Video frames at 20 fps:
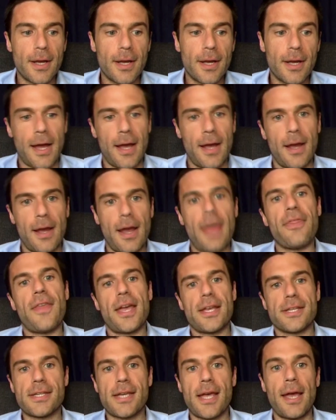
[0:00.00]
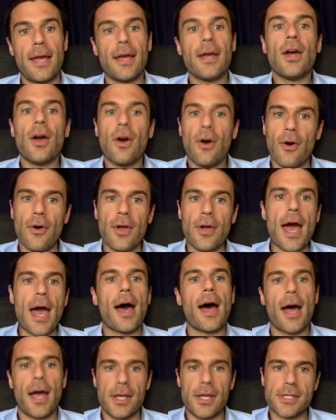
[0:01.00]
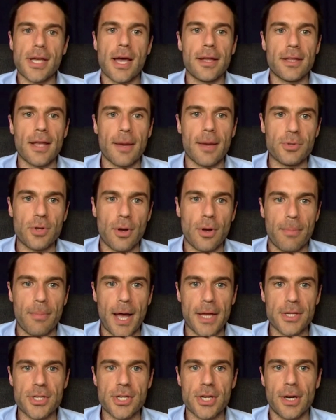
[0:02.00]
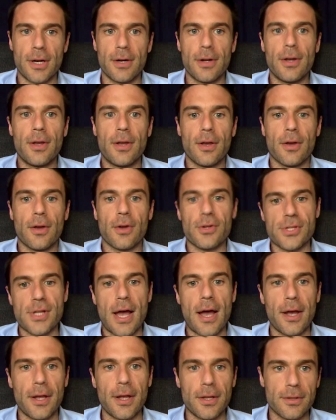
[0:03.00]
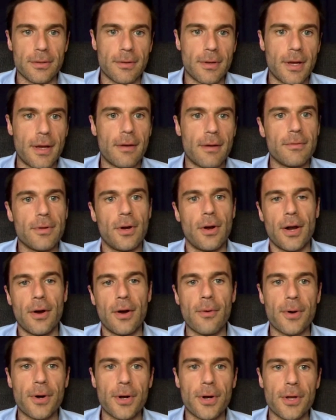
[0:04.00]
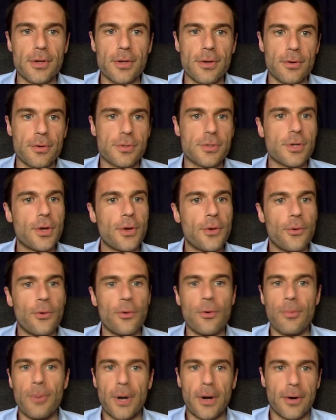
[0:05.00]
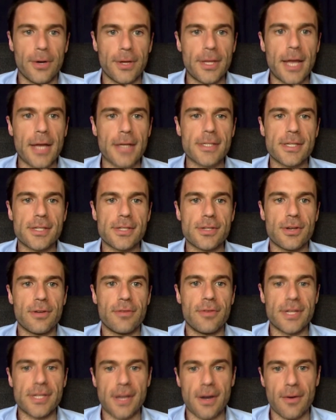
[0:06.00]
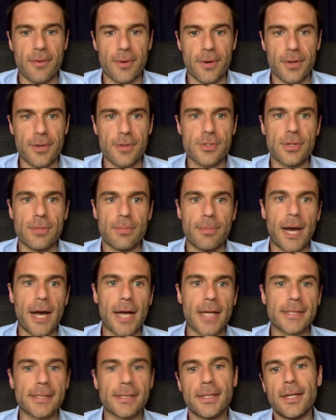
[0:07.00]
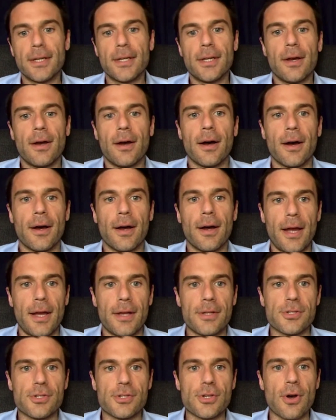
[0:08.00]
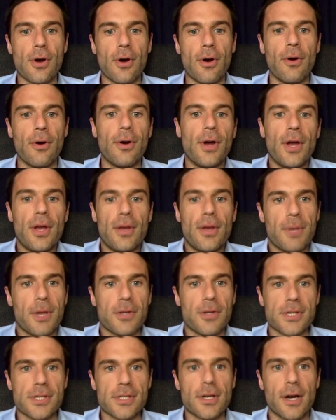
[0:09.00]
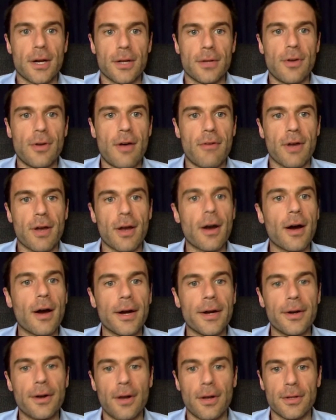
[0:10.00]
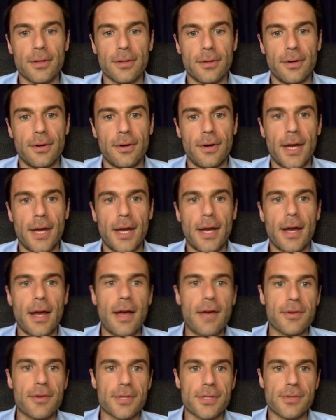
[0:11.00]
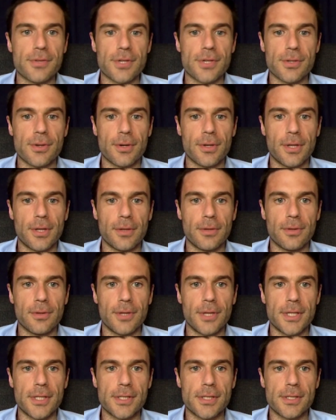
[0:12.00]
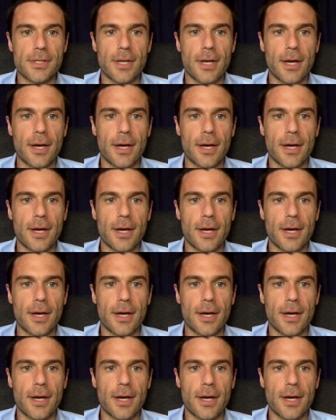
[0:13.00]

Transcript: And they say, oh yeah, I signed up to a bike share because now I don't want to use Uber or taxi service. I don't want to use the bus. And so, because it's hard to have a car in London, everyone's resorting to these